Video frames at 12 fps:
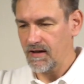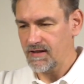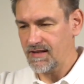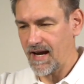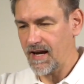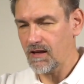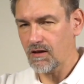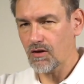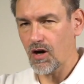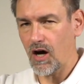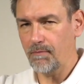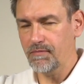Take the
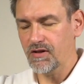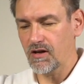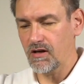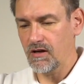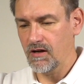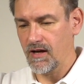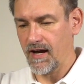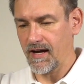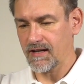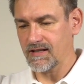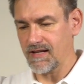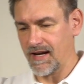copter
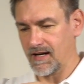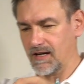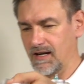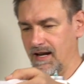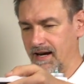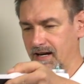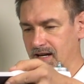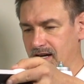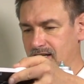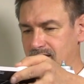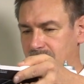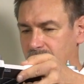exactly like it
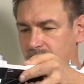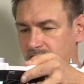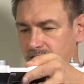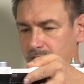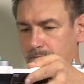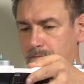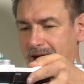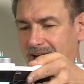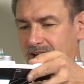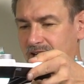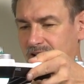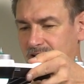is. The
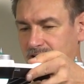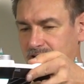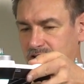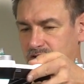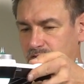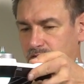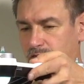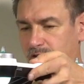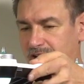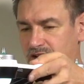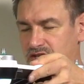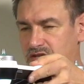backlight
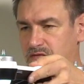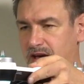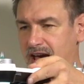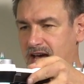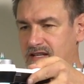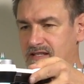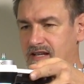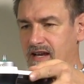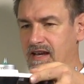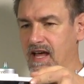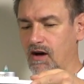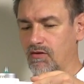flashes fast,
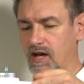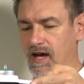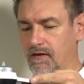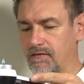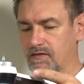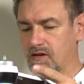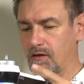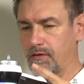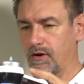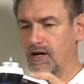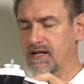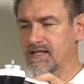and now you have
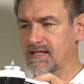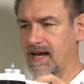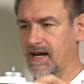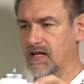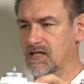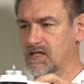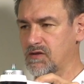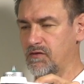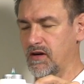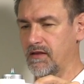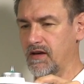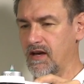30 seconds
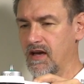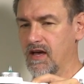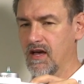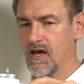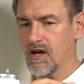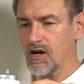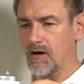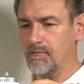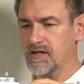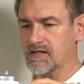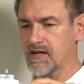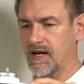for the
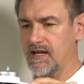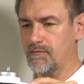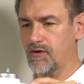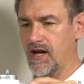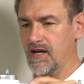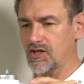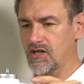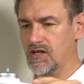compass calibration.